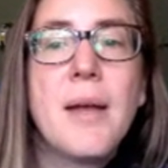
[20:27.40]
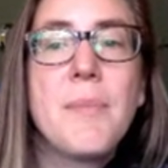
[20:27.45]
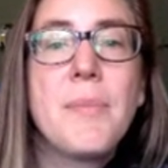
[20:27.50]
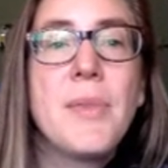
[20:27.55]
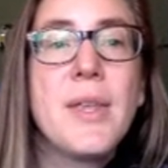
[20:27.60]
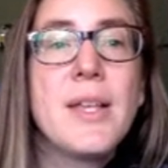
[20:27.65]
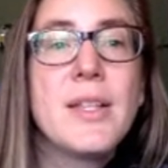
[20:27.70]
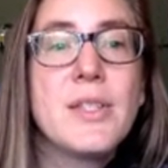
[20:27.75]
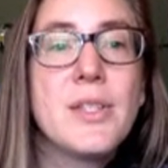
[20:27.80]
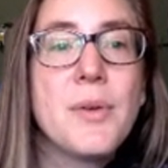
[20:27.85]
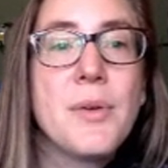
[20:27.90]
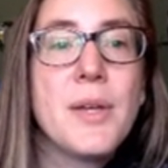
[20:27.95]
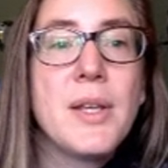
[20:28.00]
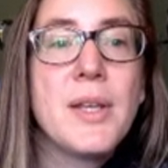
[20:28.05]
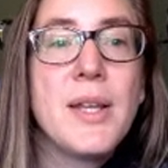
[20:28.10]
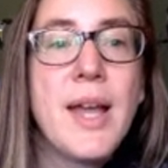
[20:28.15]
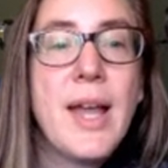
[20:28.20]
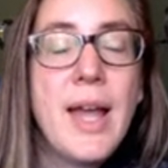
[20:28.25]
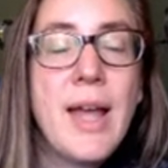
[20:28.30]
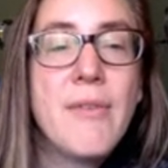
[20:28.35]
It's going
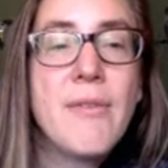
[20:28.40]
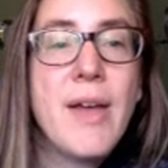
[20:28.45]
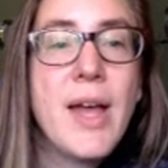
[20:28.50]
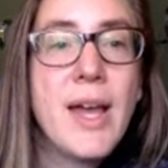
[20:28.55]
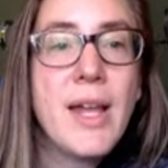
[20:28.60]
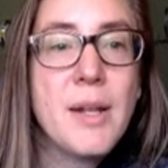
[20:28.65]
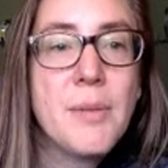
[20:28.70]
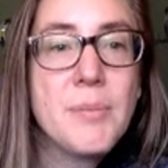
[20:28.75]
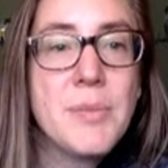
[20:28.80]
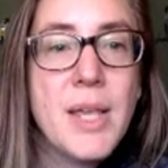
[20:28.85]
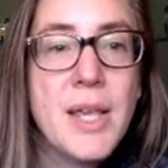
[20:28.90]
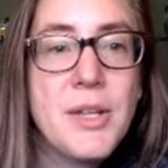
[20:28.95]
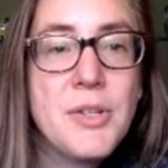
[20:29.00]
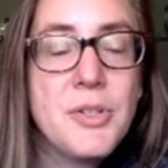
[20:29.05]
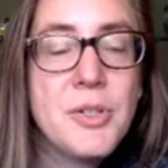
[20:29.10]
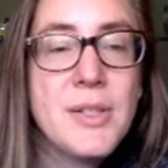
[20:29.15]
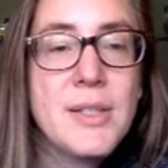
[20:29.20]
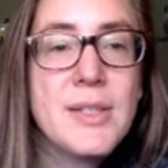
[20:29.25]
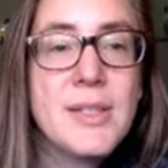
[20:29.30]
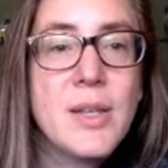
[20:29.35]
to have
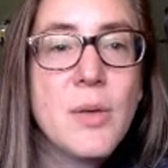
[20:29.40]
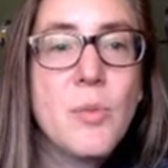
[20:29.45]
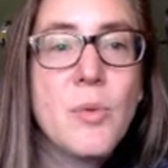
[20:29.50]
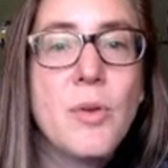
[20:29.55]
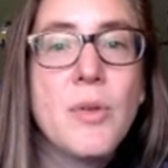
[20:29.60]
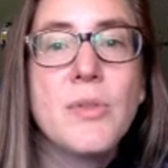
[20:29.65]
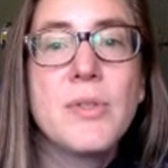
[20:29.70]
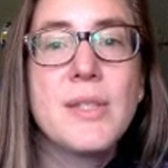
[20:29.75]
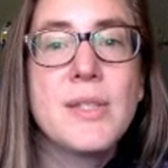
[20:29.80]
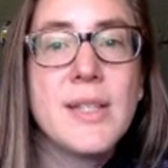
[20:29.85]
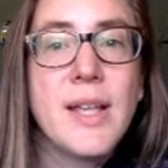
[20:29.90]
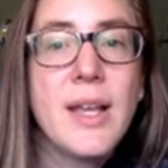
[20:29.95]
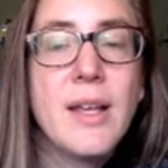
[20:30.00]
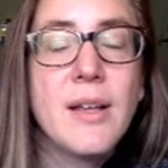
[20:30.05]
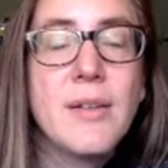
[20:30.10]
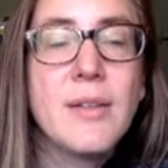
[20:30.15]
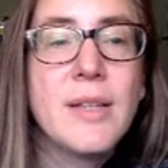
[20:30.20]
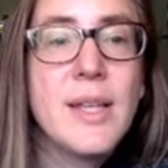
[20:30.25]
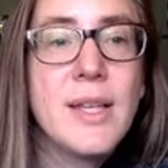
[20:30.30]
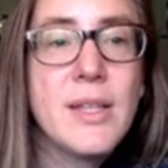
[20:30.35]
adaptations that will
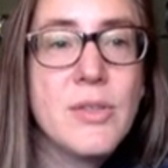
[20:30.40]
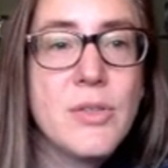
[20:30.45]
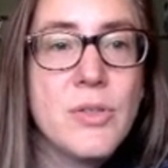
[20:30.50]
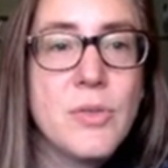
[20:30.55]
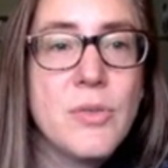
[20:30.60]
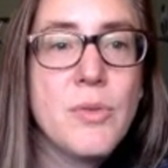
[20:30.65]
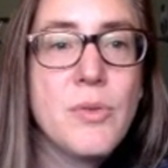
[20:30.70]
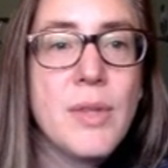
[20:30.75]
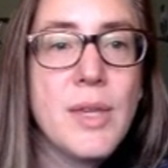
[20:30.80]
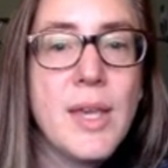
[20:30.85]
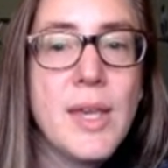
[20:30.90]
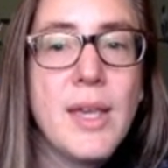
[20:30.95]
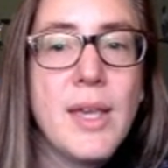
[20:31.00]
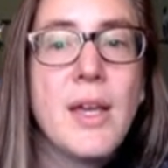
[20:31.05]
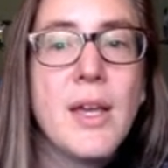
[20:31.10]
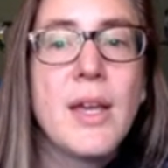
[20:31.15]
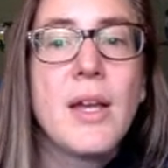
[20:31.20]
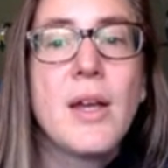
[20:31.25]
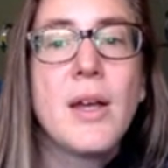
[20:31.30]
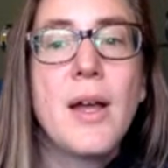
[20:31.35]
cycle into the
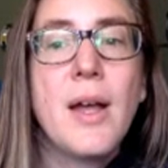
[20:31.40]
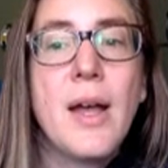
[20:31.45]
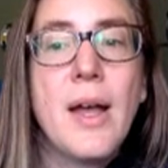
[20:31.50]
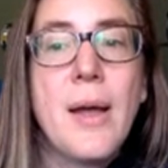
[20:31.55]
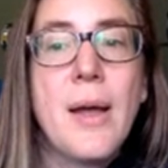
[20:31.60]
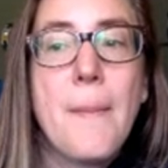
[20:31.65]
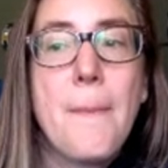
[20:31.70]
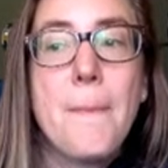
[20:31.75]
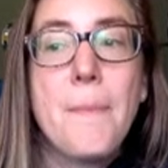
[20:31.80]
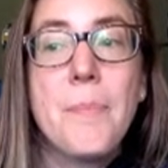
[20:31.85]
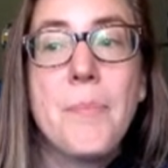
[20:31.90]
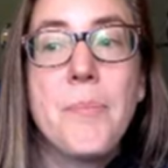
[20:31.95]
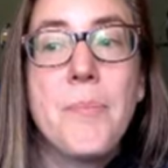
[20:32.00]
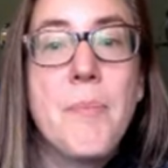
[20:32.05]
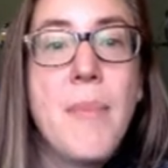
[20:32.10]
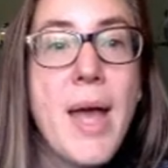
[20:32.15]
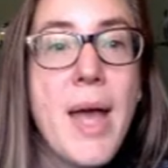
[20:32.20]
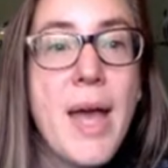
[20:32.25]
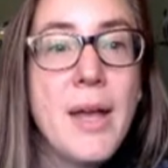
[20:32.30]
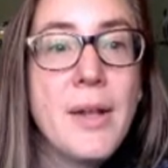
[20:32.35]

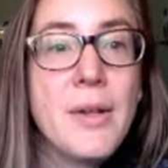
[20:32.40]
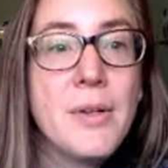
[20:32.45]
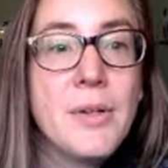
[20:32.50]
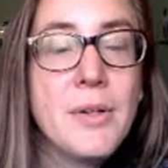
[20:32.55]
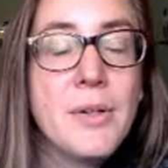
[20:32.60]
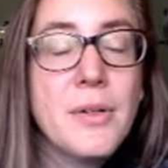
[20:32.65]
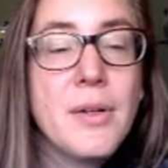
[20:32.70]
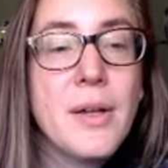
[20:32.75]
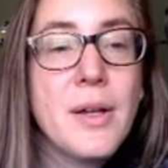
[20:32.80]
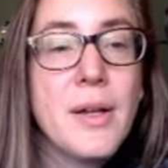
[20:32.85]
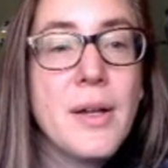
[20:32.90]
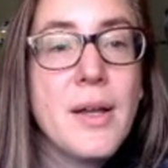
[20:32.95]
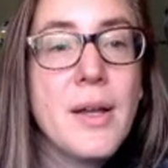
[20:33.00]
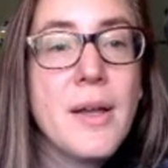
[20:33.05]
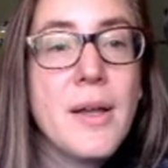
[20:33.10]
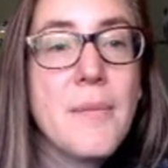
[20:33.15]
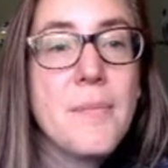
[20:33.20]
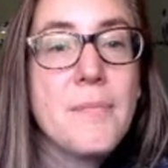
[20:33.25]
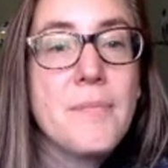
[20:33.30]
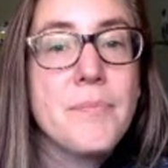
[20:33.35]
matter
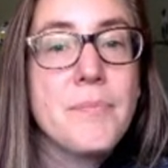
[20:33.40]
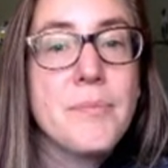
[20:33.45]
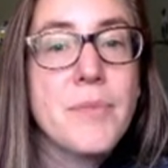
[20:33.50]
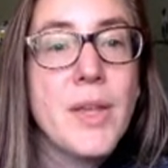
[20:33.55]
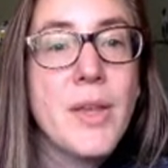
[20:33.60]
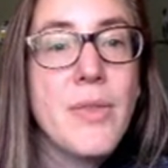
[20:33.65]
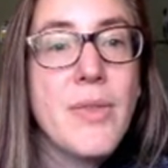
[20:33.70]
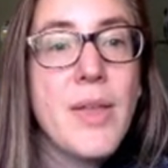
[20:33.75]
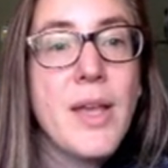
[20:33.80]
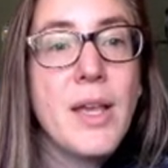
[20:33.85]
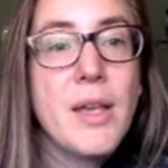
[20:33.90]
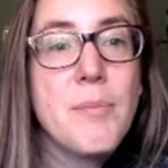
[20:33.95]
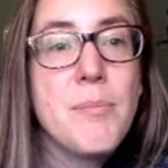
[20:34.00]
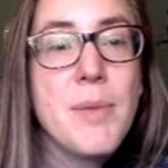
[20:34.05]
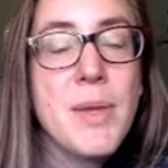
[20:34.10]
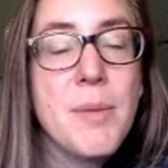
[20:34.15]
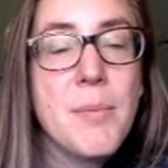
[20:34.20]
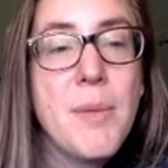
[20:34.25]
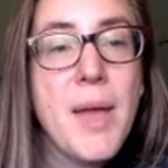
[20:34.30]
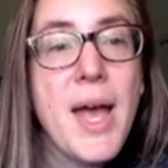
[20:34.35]
that can
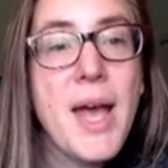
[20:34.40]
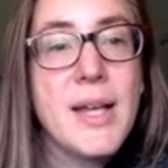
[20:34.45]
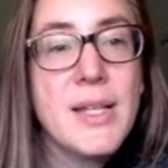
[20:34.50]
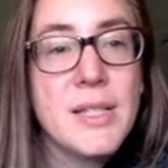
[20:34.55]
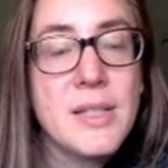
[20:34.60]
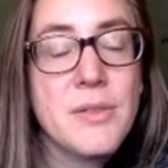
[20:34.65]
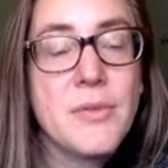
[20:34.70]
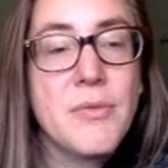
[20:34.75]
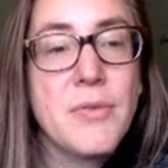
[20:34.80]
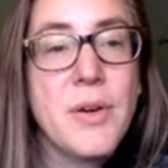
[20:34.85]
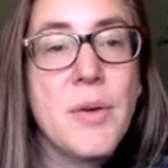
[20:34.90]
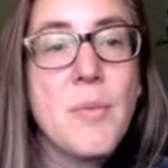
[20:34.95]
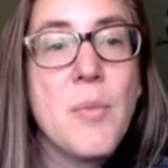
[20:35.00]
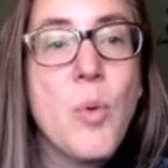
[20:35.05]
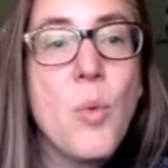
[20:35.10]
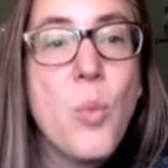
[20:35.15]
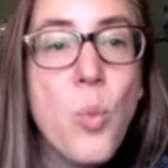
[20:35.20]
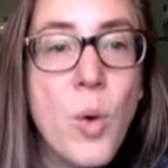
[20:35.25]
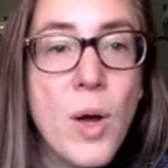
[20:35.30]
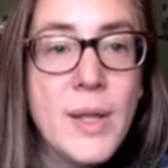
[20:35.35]
be passed from
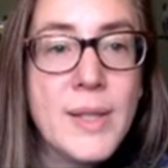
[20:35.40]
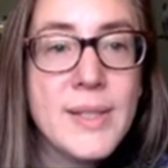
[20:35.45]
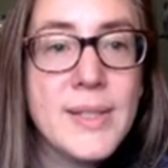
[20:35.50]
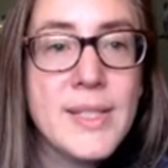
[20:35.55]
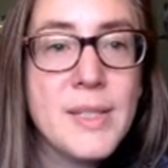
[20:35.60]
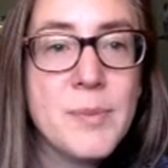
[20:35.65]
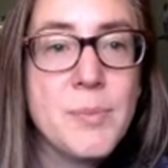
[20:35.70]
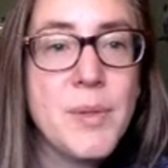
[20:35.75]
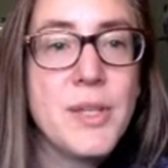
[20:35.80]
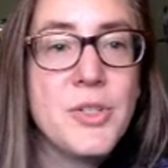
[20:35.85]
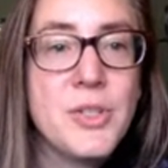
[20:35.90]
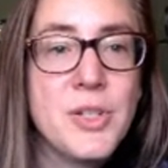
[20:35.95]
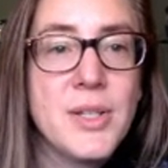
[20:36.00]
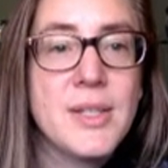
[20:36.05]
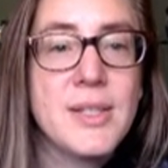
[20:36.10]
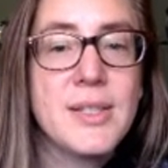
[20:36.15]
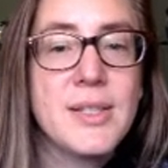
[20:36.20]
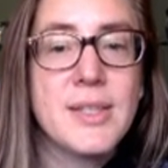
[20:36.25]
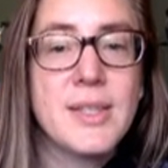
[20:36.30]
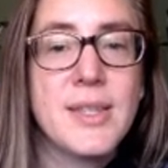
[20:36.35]
one
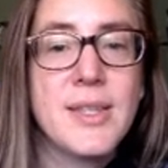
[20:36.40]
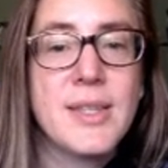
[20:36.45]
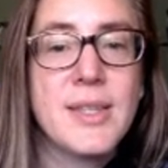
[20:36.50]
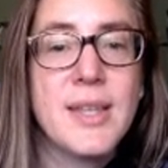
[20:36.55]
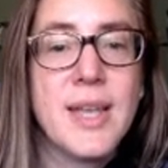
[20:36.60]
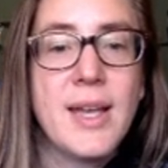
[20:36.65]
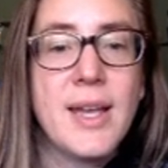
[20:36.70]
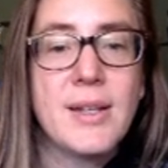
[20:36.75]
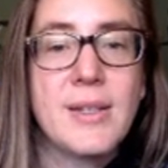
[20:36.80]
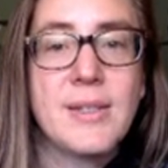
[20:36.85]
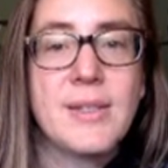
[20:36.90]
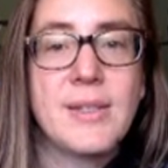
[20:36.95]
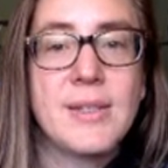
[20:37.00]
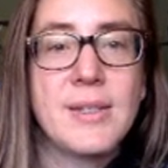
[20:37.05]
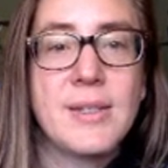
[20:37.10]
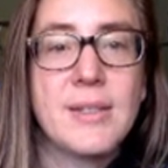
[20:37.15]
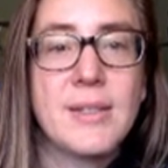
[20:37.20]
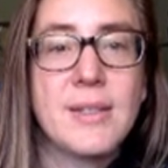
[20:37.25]
species to the next.